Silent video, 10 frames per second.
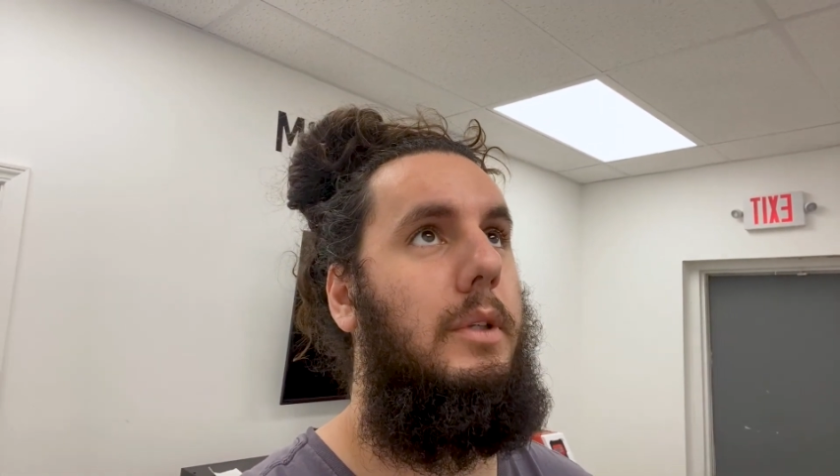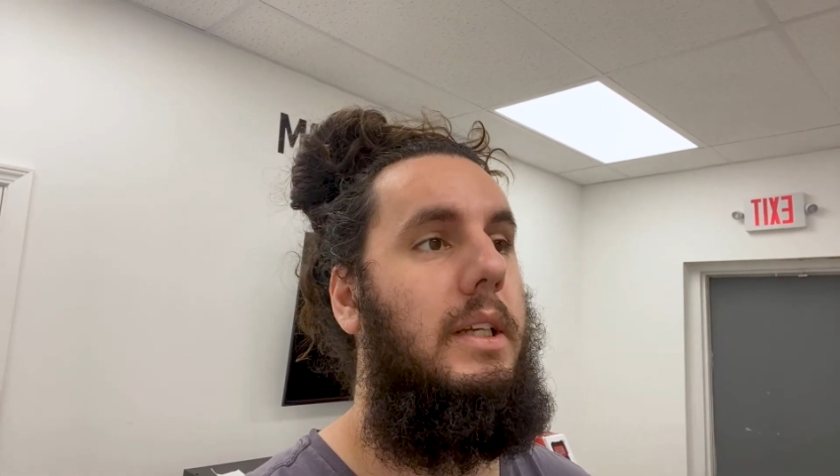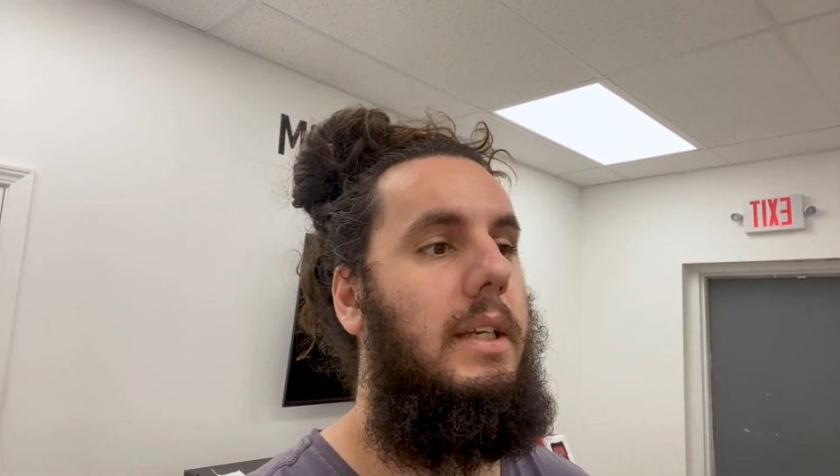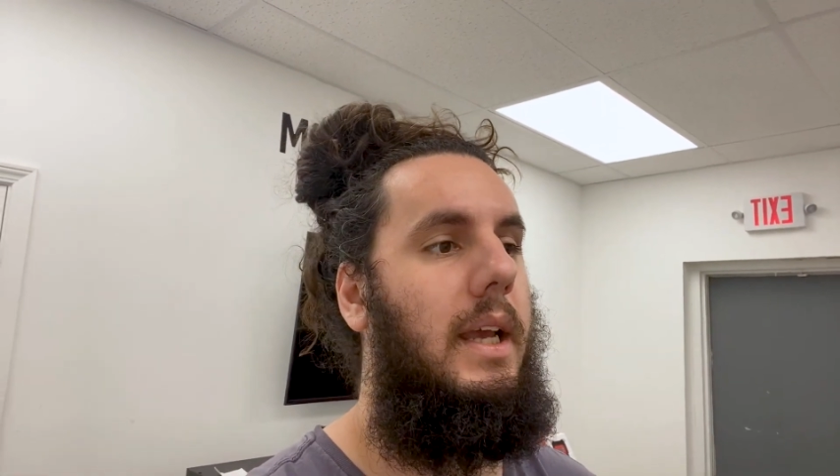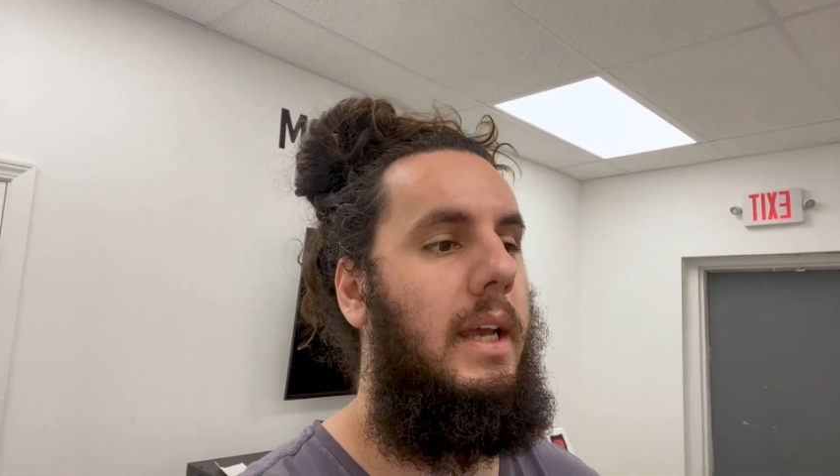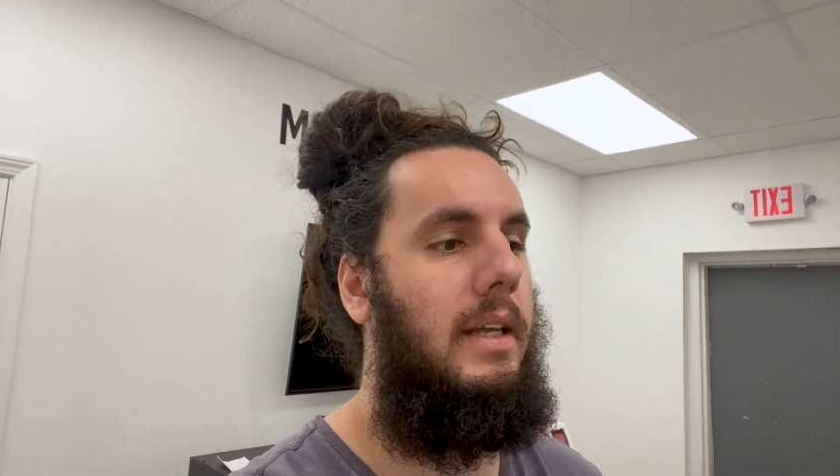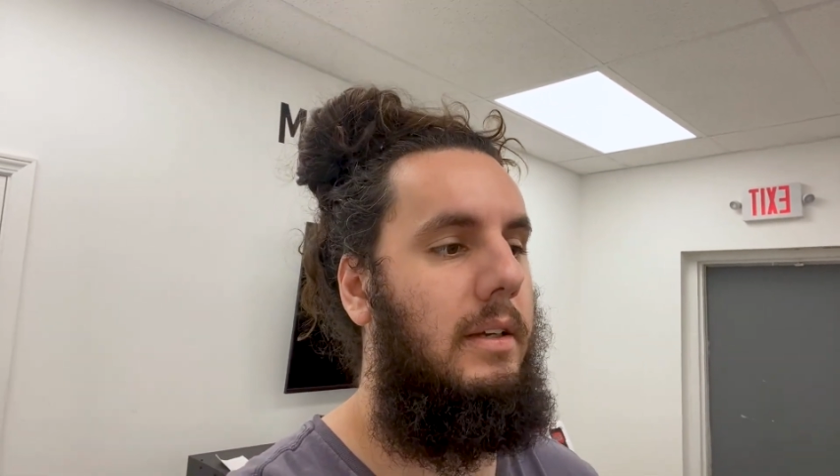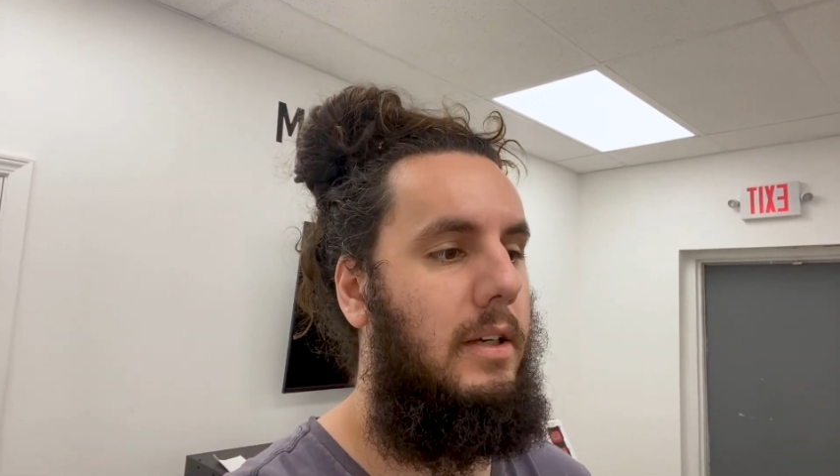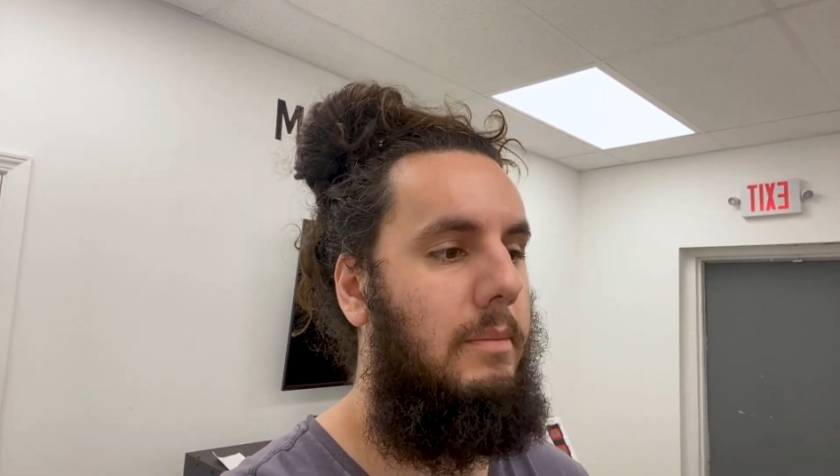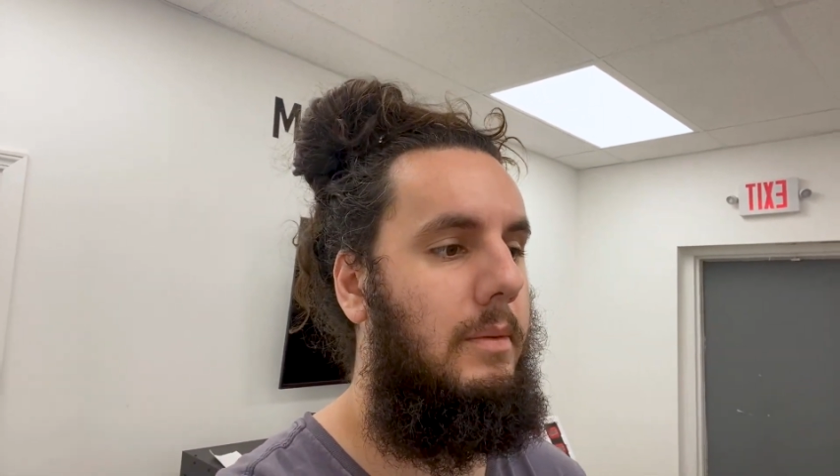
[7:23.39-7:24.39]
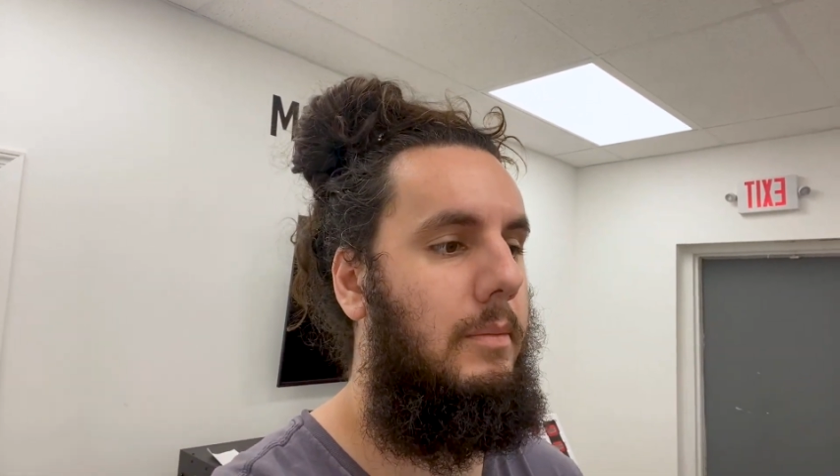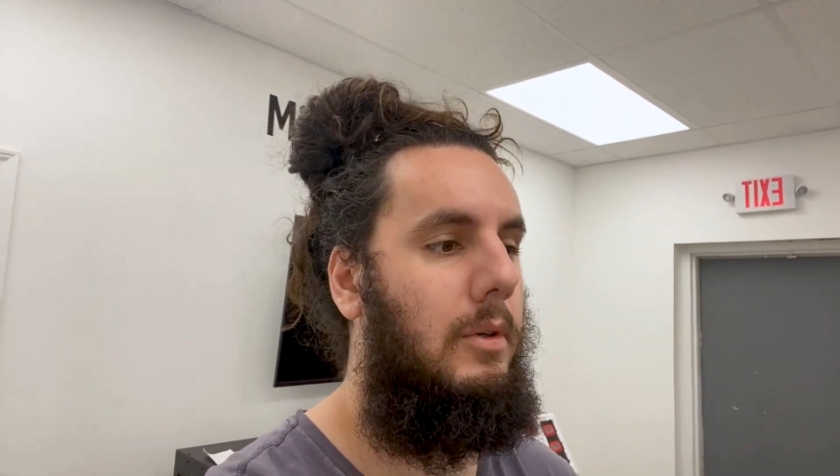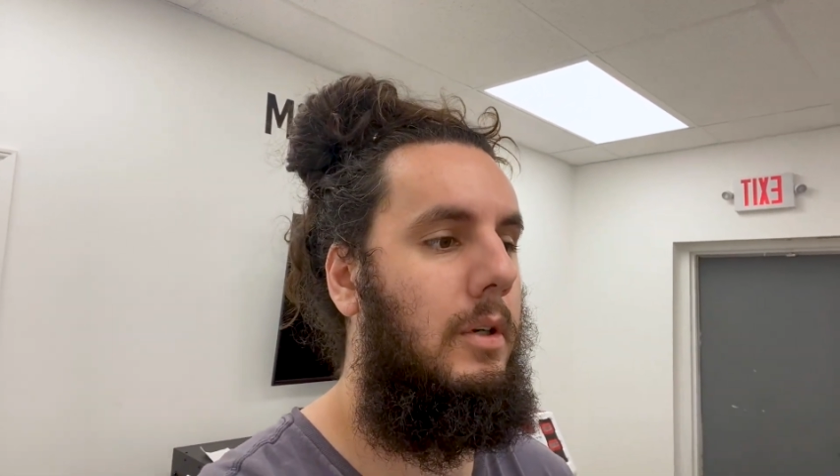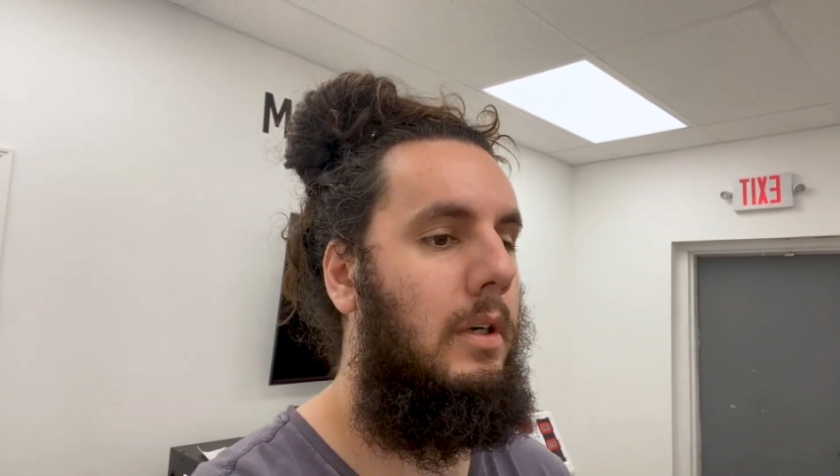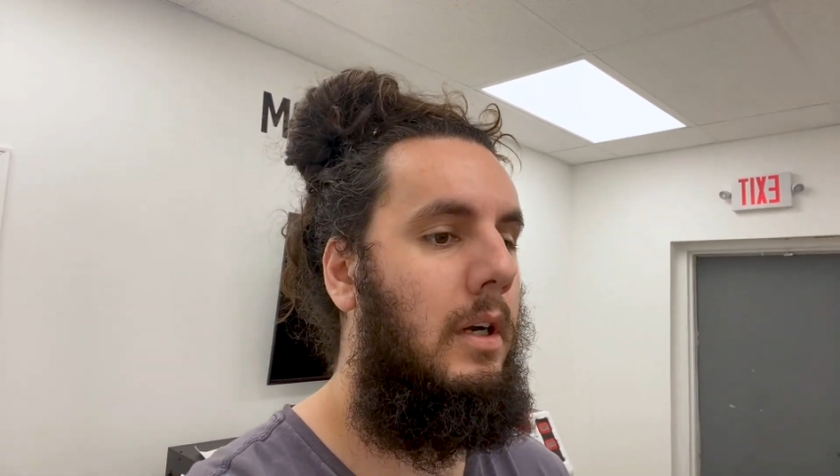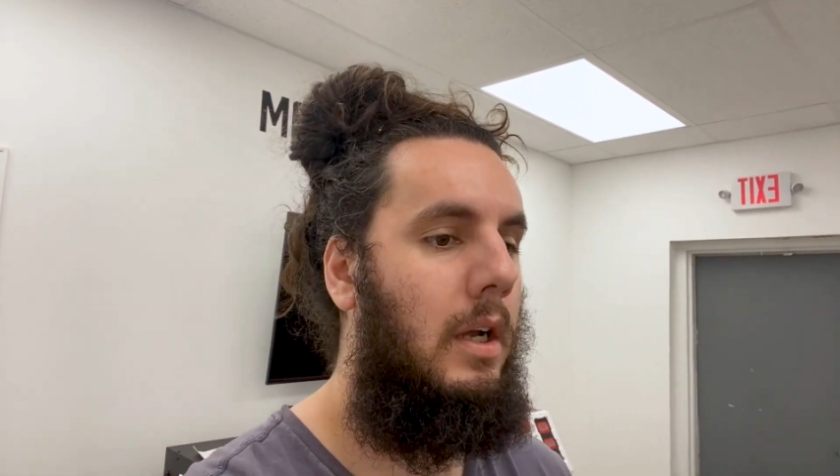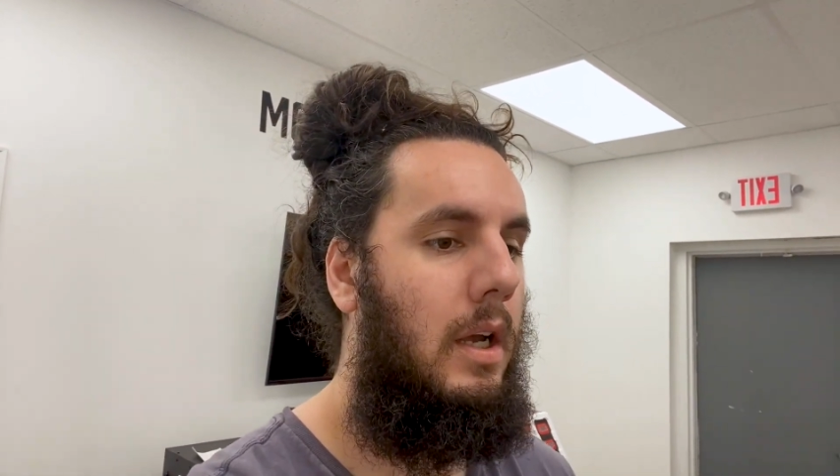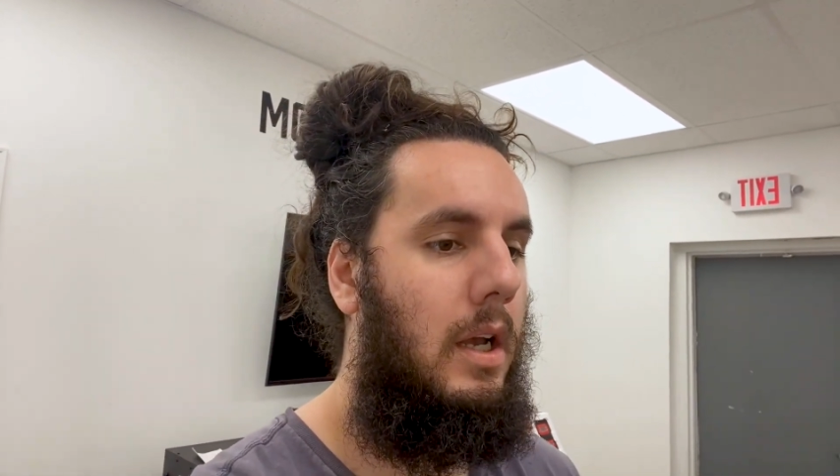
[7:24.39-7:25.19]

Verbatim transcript: we need to add a couple more